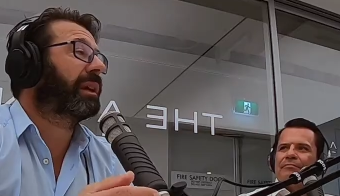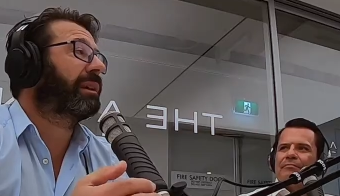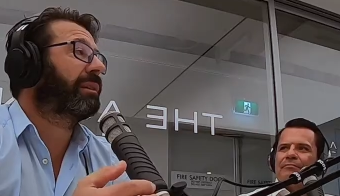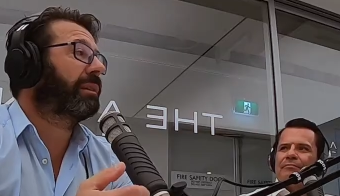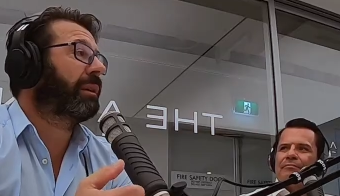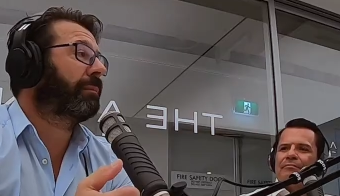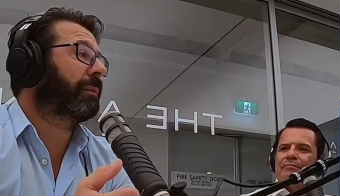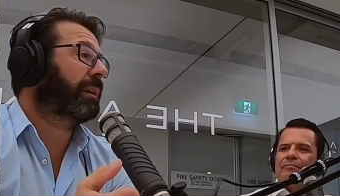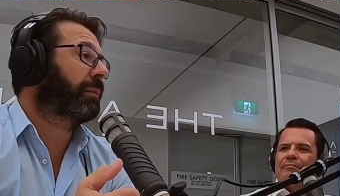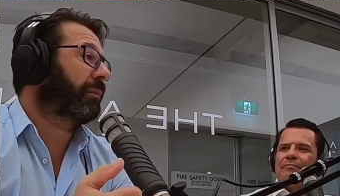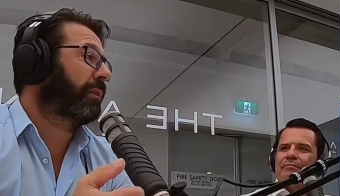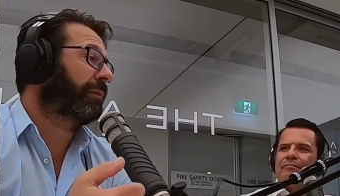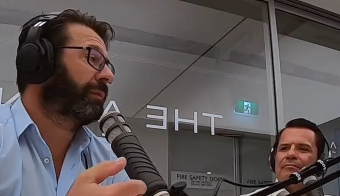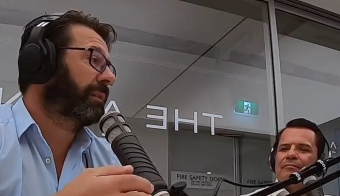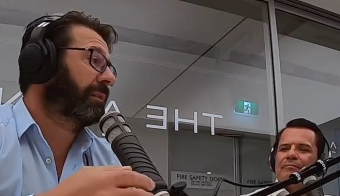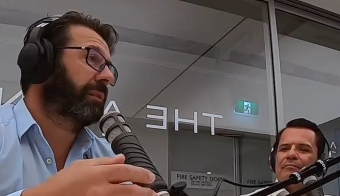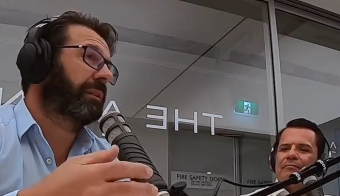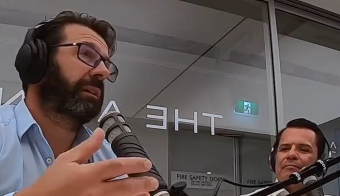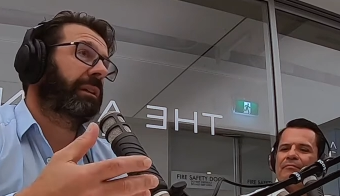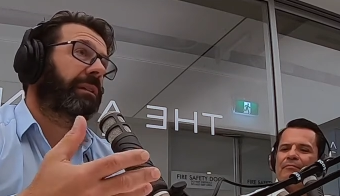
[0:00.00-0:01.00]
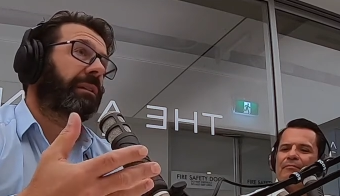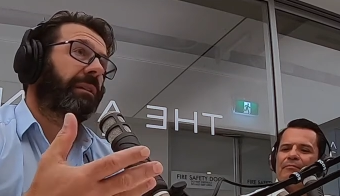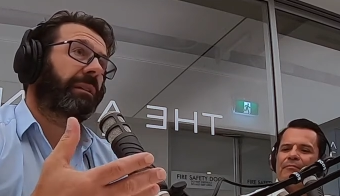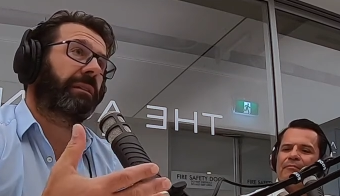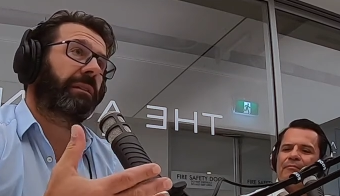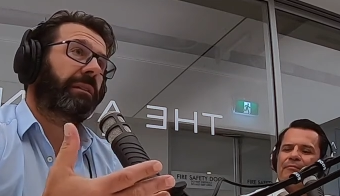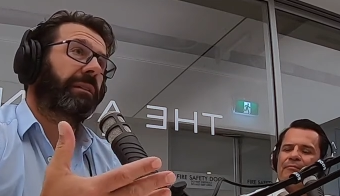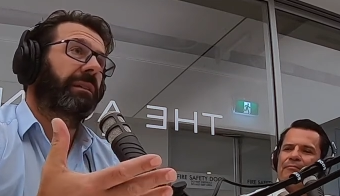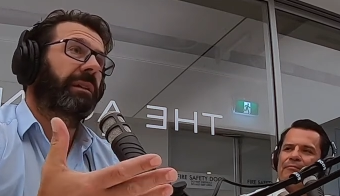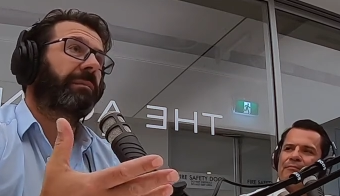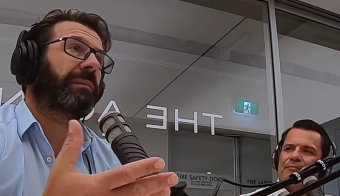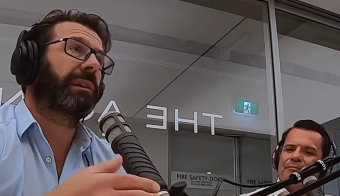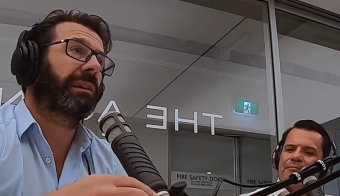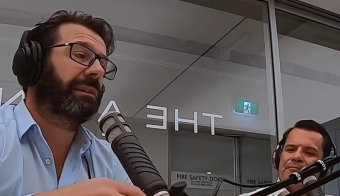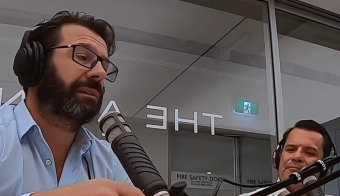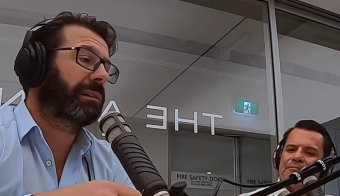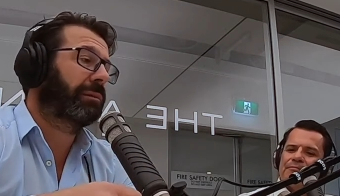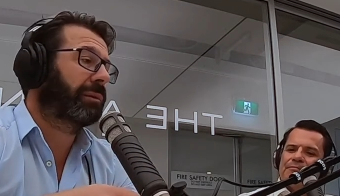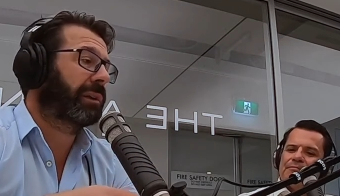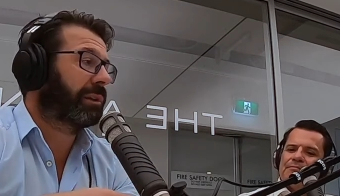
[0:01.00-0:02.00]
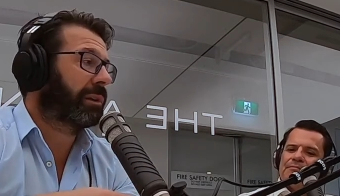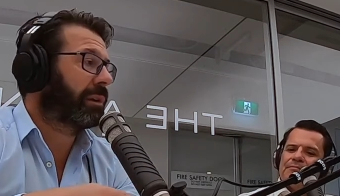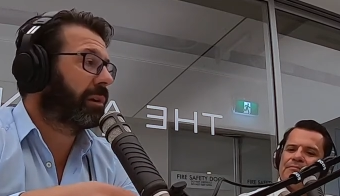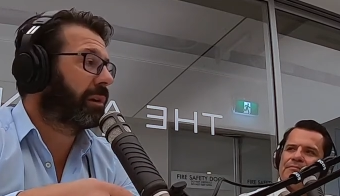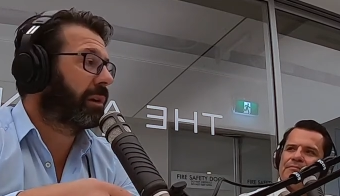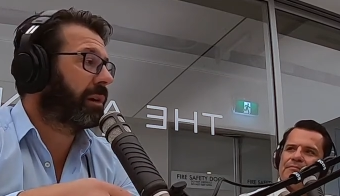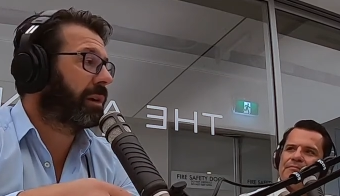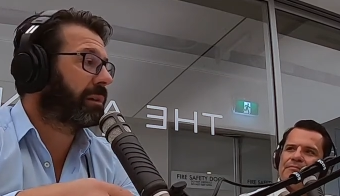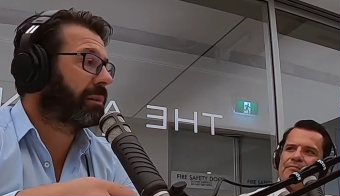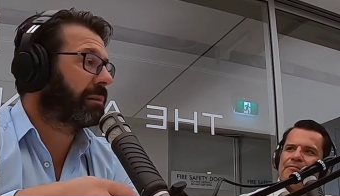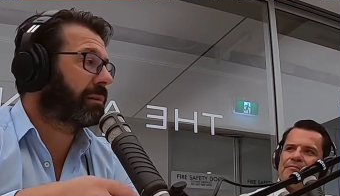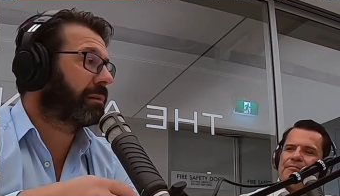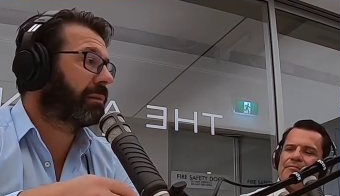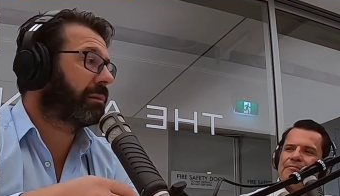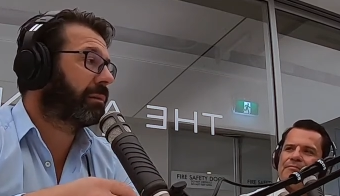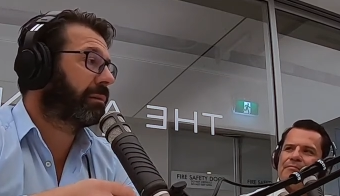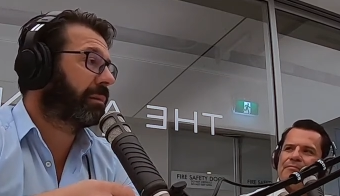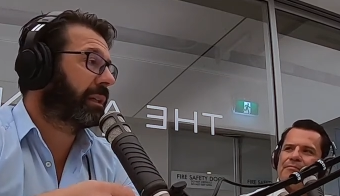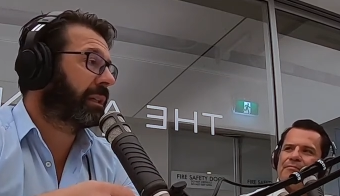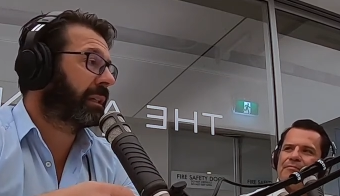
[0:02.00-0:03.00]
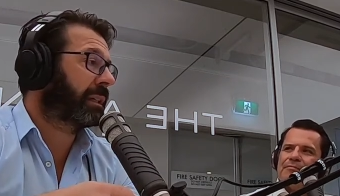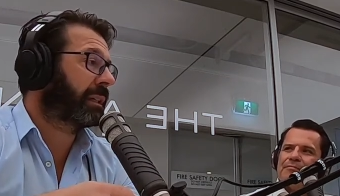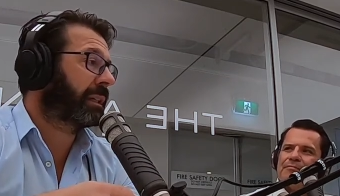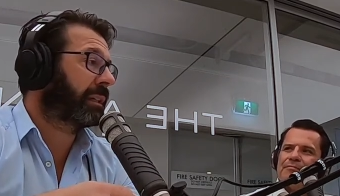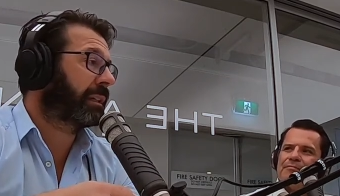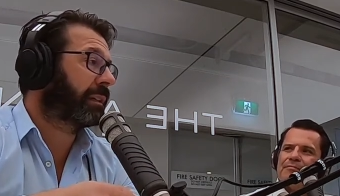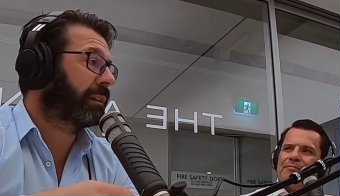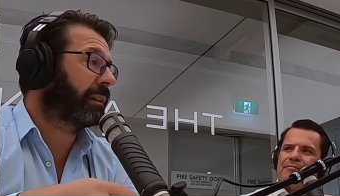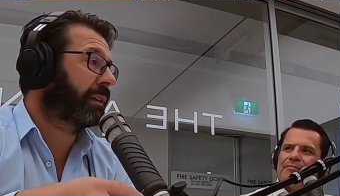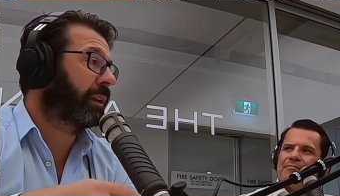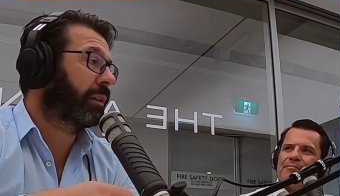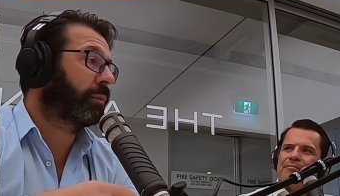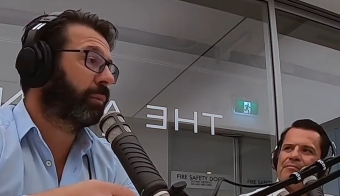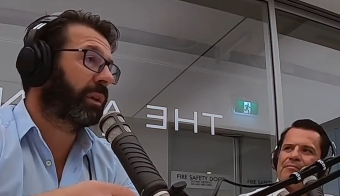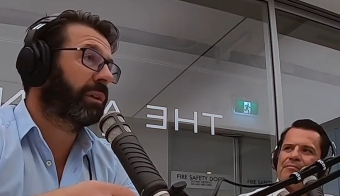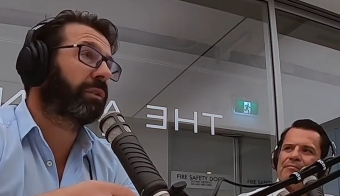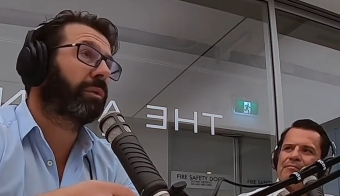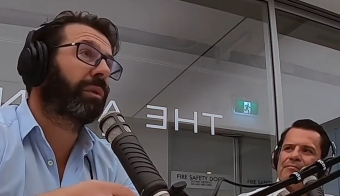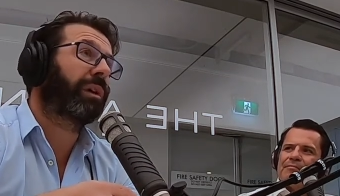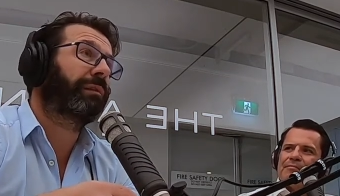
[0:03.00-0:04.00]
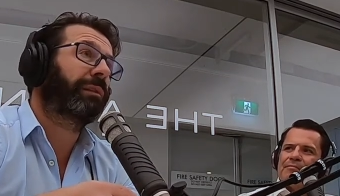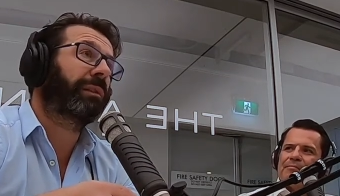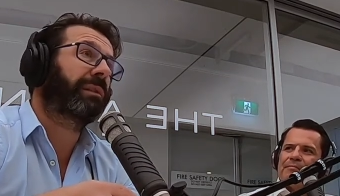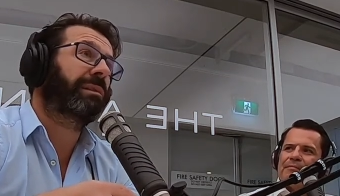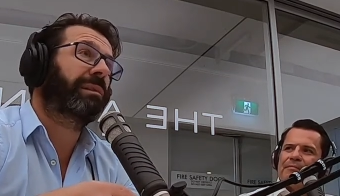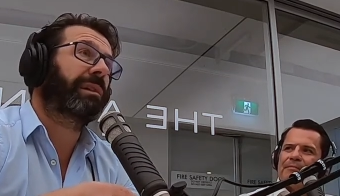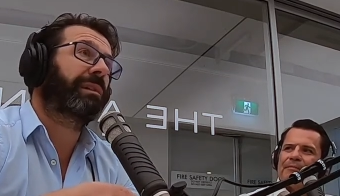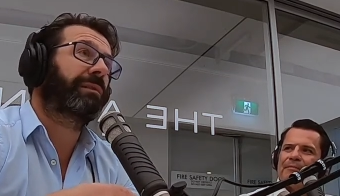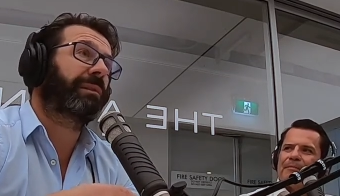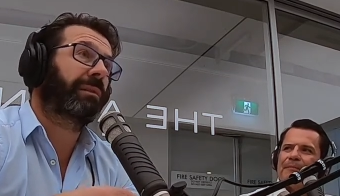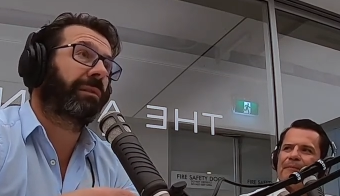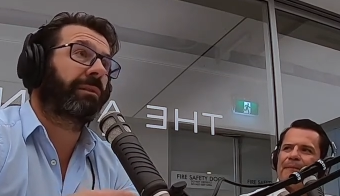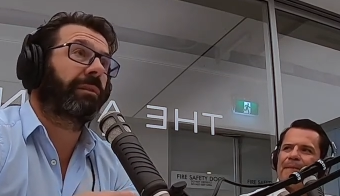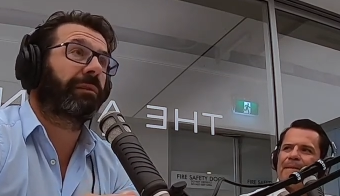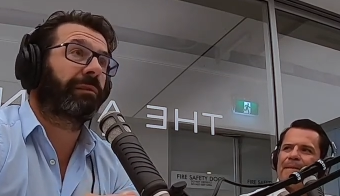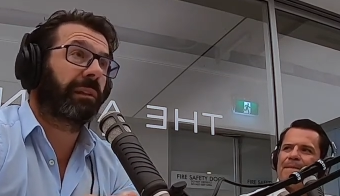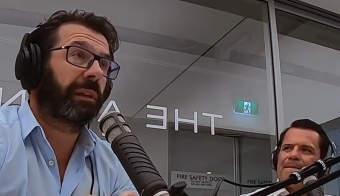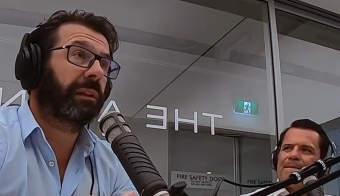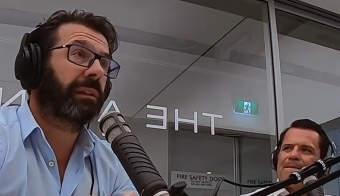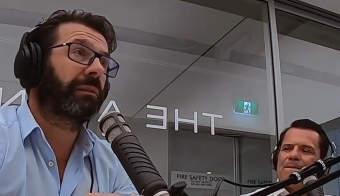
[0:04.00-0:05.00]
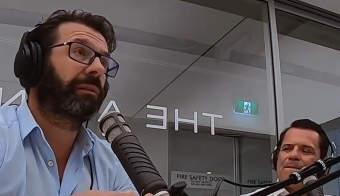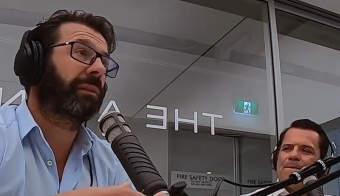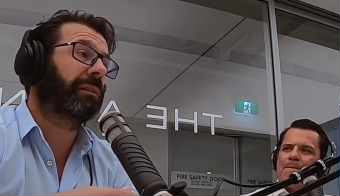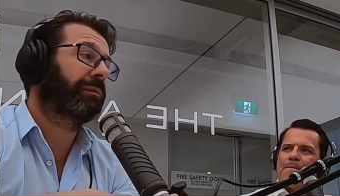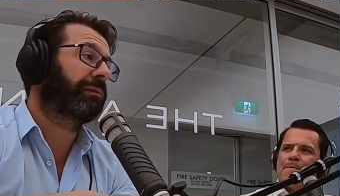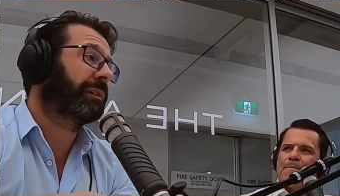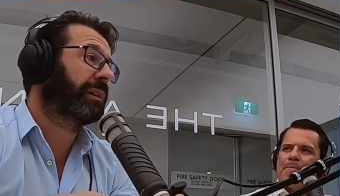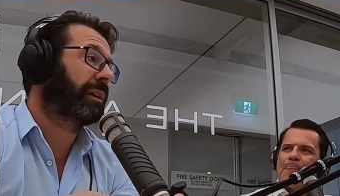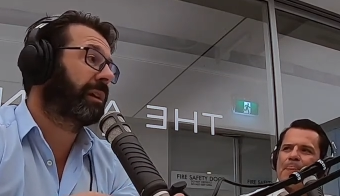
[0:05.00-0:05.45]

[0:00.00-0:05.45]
Speaker 1: a degree. I mean, obviously, similarly to what you guys do, uh, you know, we do offer the services of legal mm.